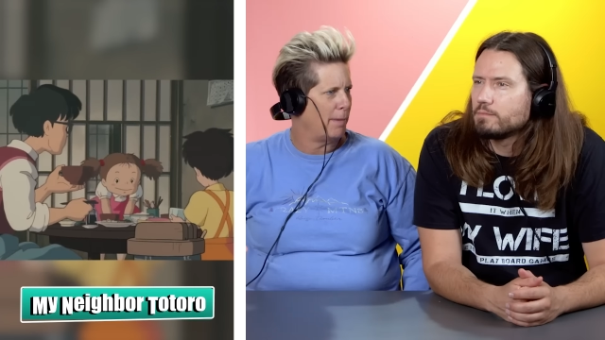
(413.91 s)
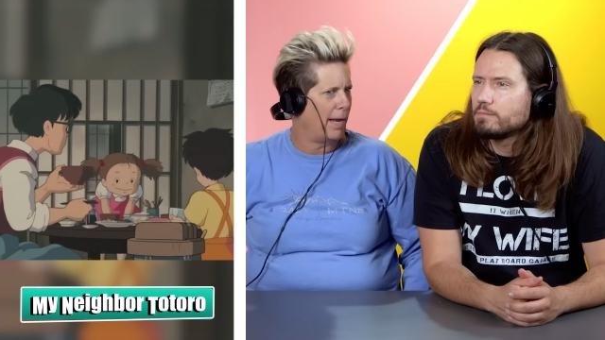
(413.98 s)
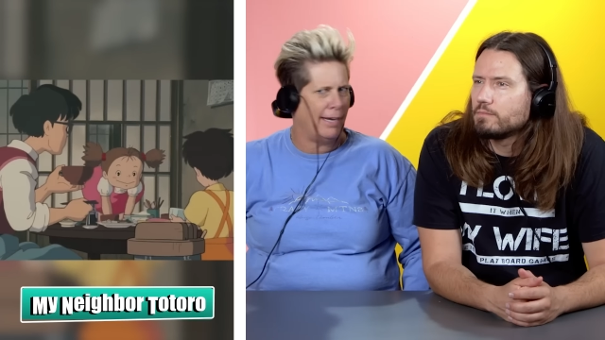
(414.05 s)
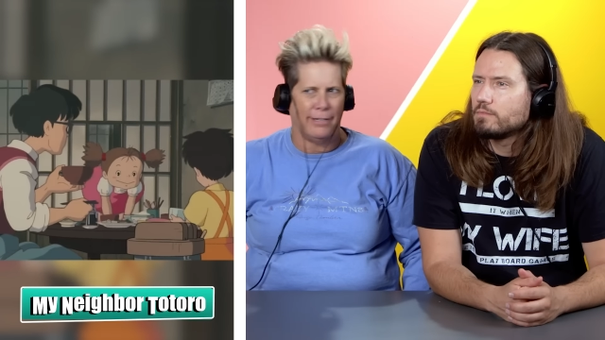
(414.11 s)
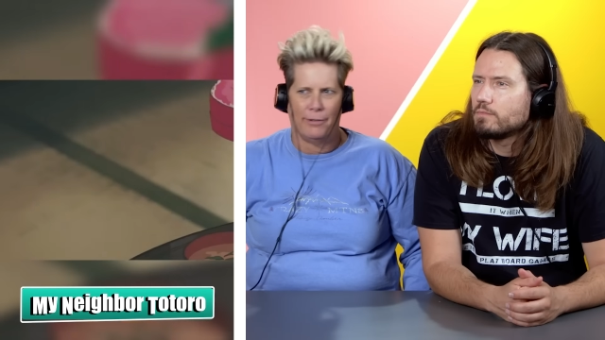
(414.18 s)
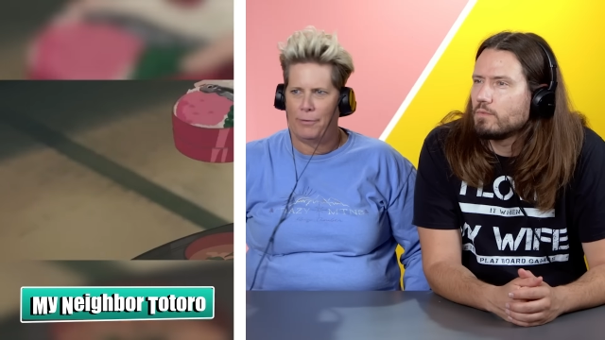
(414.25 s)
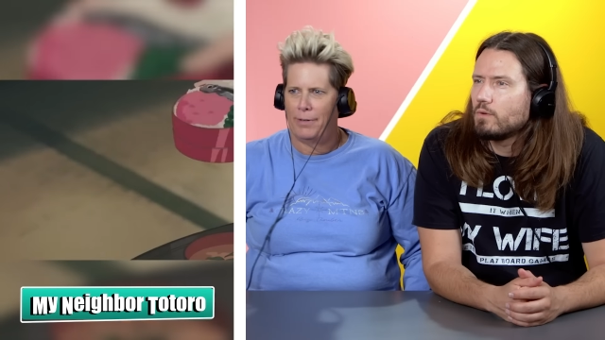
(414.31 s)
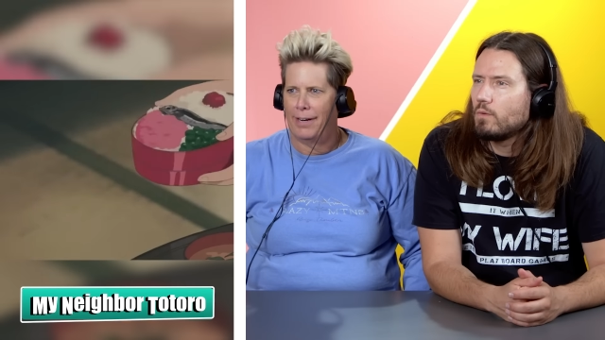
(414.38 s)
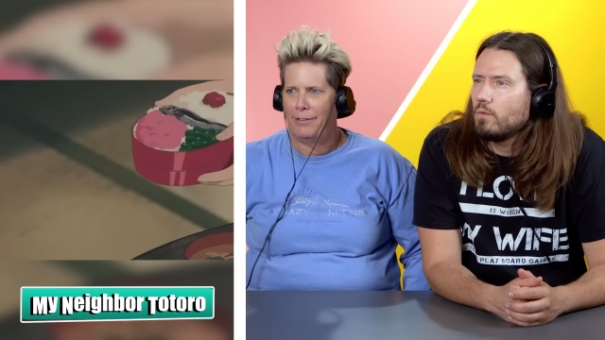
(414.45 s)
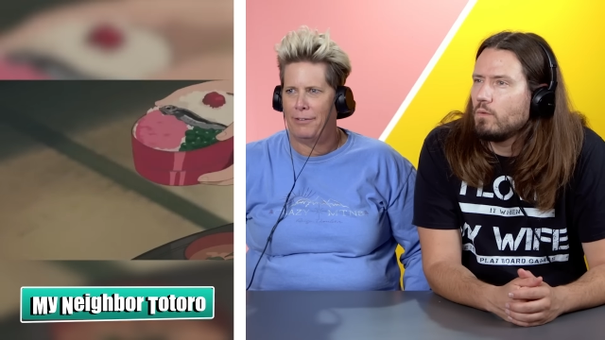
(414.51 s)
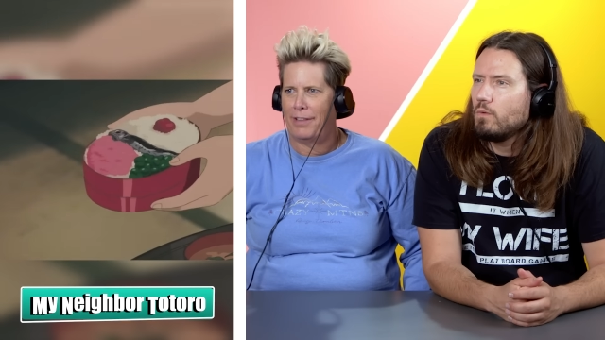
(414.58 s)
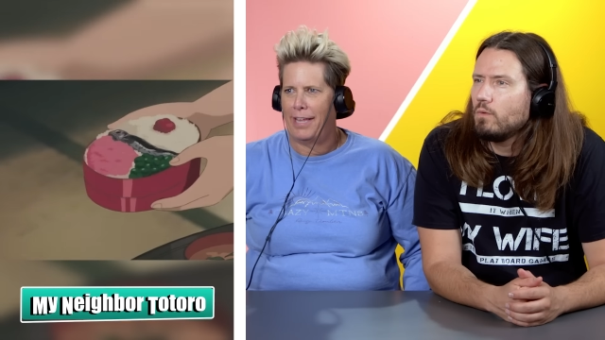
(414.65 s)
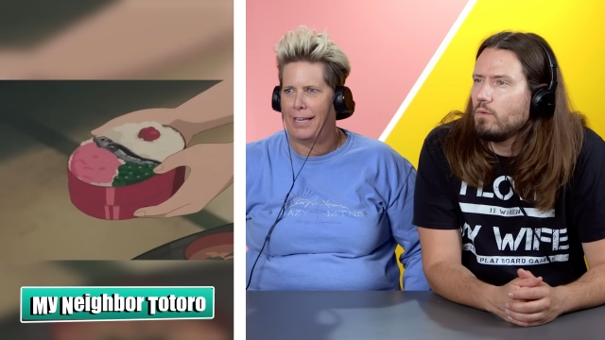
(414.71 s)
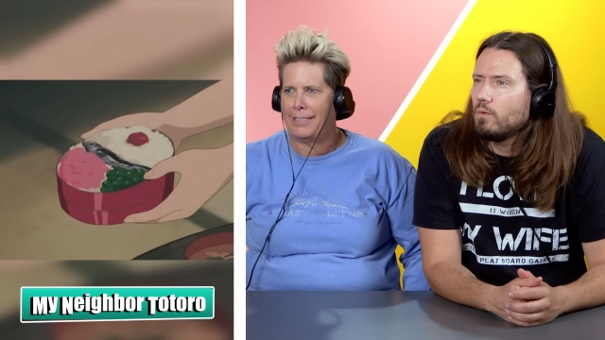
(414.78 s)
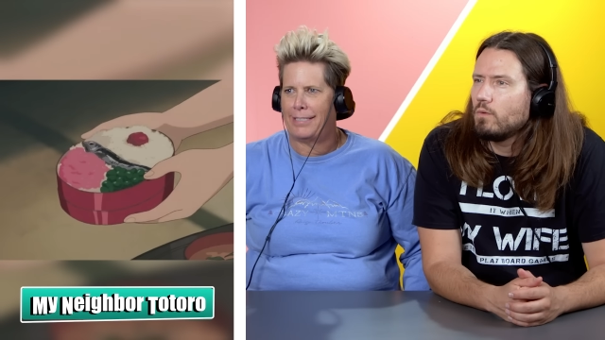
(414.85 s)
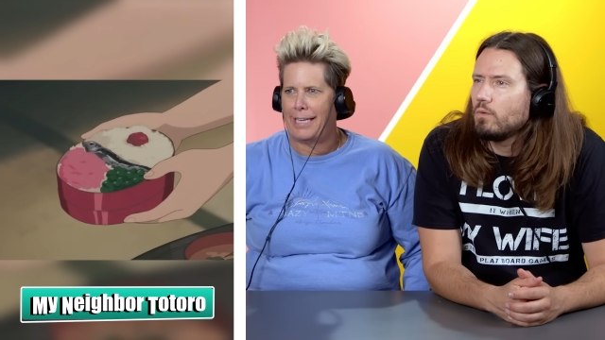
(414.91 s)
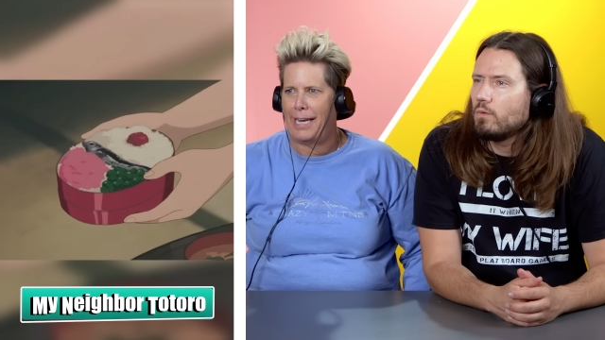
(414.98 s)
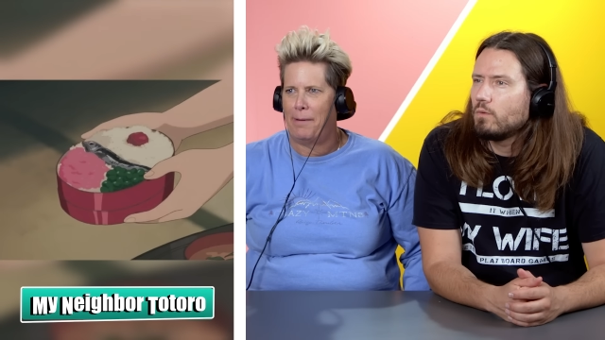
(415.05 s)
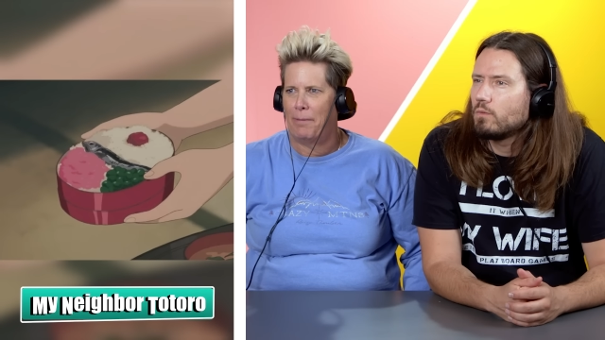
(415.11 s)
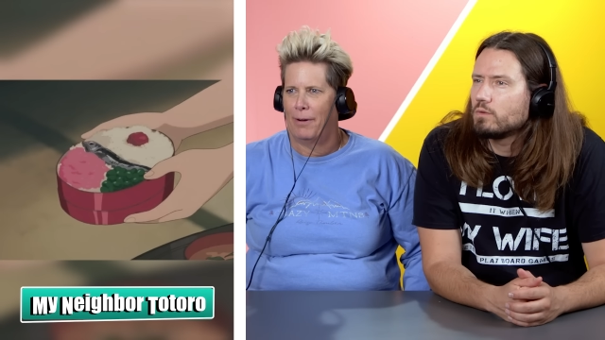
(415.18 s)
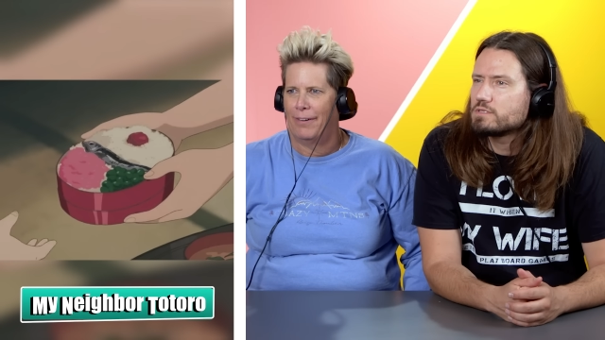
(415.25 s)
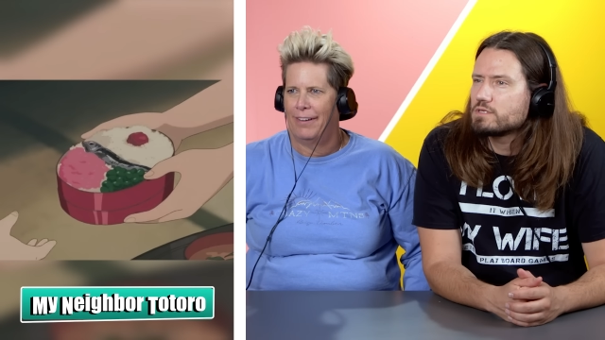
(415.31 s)
Speaker 1: May do it under the
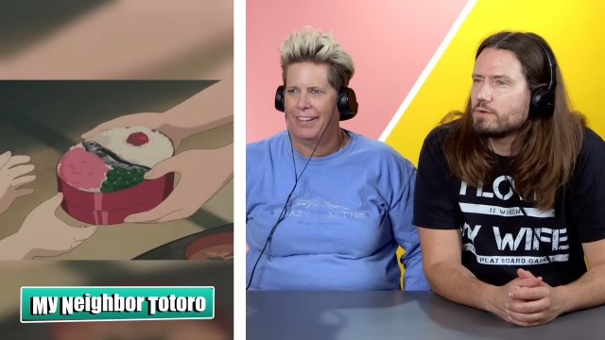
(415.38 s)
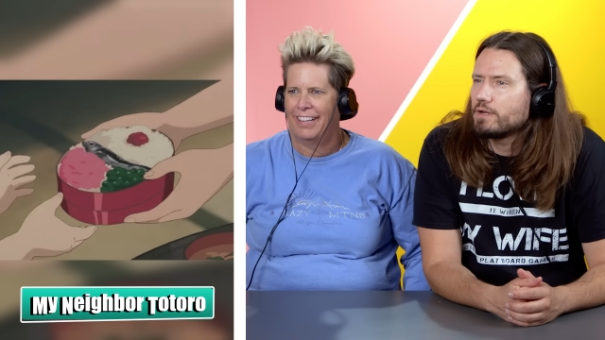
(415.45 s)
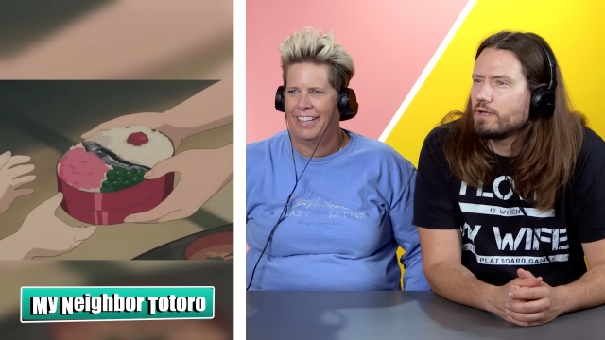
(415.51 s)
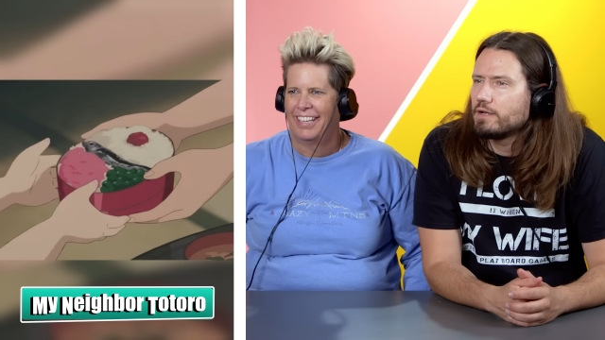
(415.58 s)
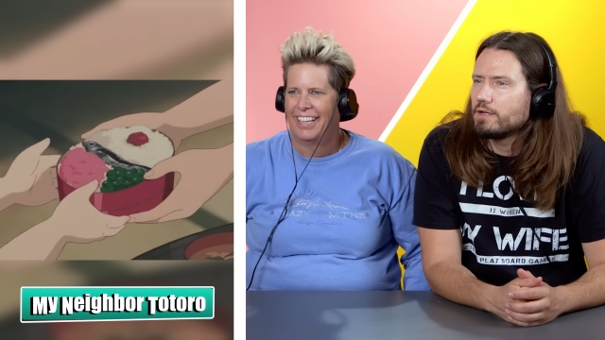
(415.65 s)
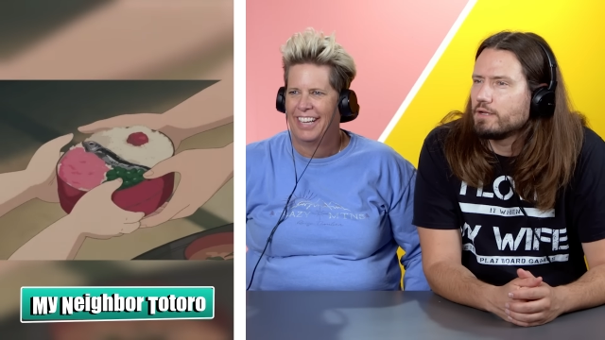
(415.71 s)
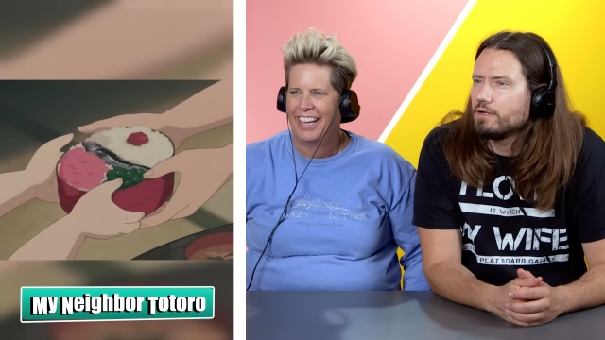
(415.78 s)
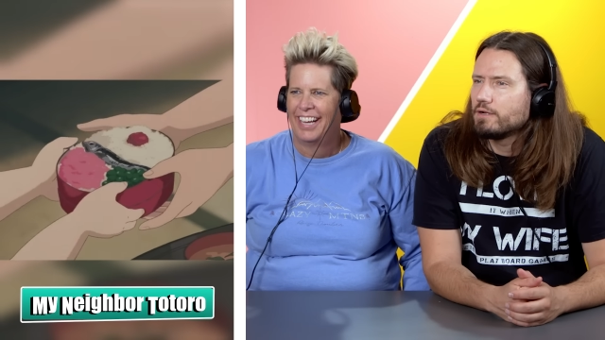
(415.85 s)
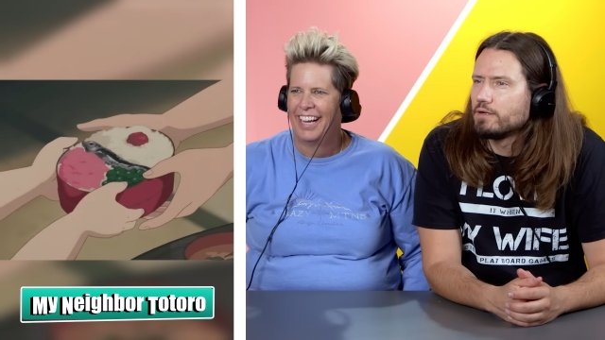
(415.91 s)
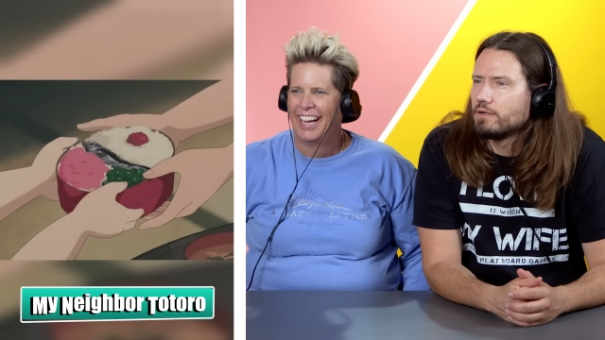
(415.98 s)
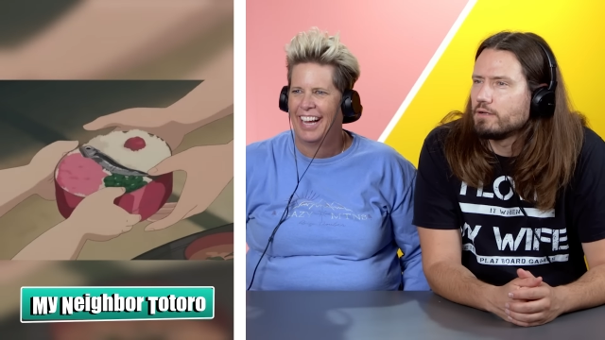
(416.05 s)
table. What's going on here?